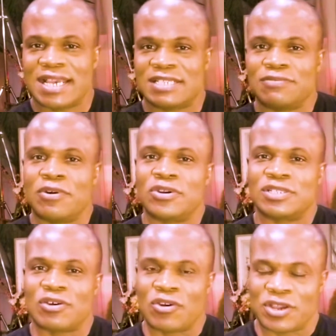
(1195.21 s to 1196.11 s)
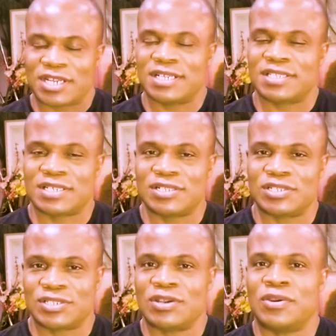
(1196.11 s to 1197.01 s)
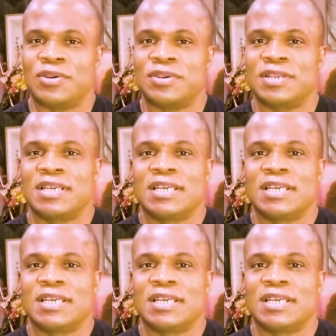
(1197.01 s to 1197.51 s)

as far as art is concerned.